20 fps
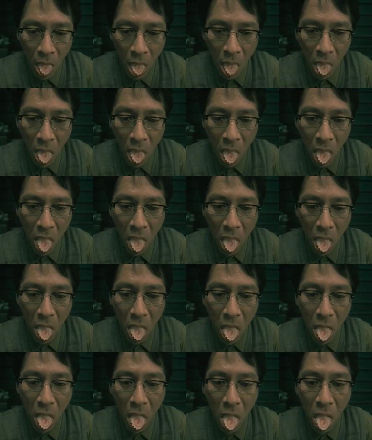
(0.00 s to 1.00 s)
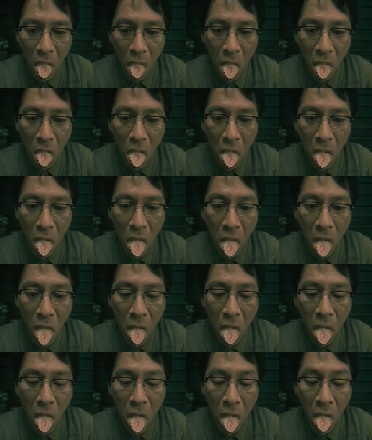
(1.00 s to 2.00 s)

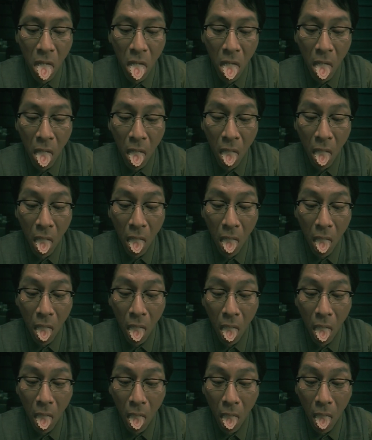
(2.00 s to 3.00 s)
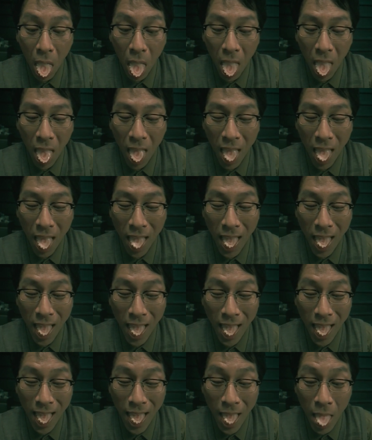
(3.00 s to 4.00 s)

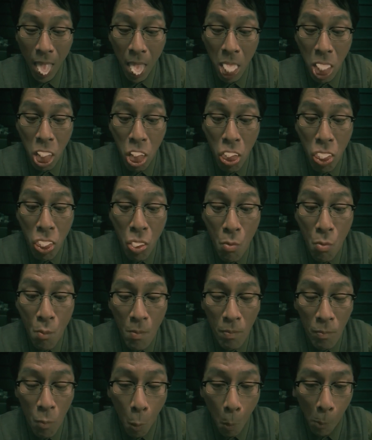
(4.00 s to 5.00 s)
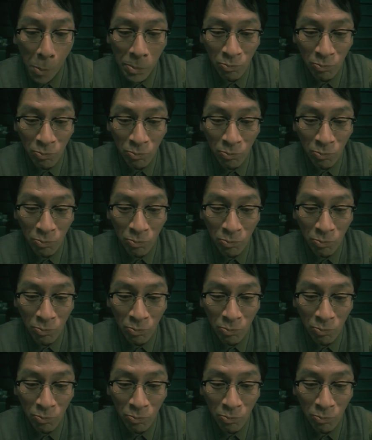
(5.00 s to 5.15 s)
(no one is talking)